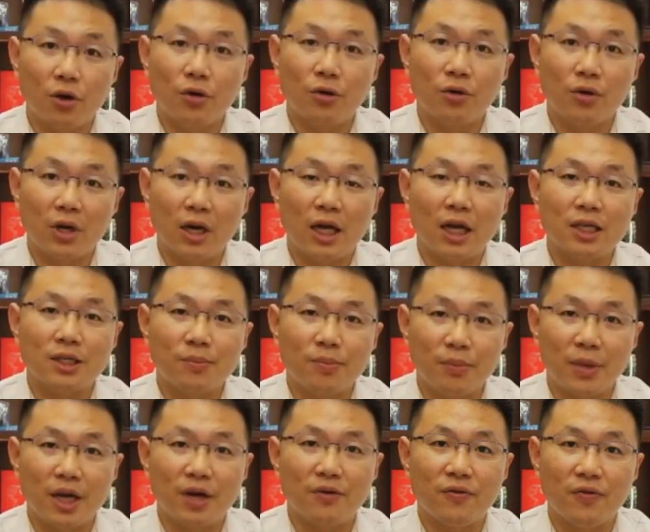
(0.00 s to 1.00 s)
auto glass
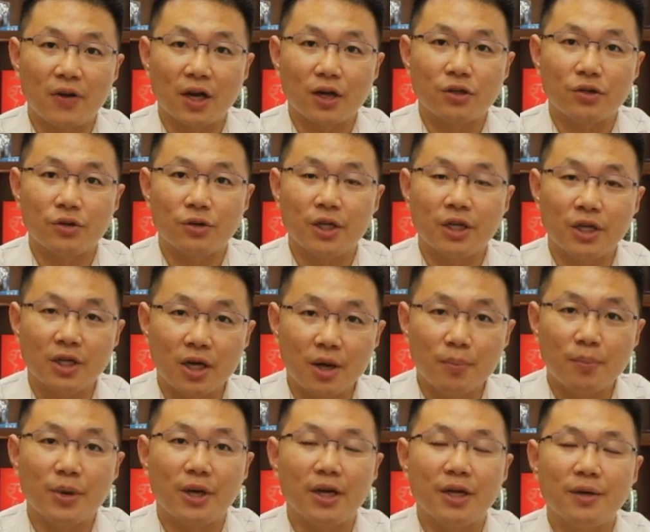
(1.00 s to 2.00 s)
manufacturing
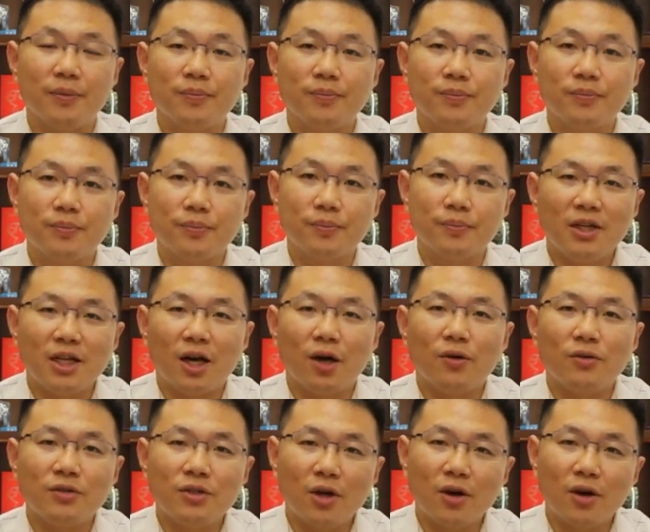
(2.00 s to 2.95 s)
company. Now,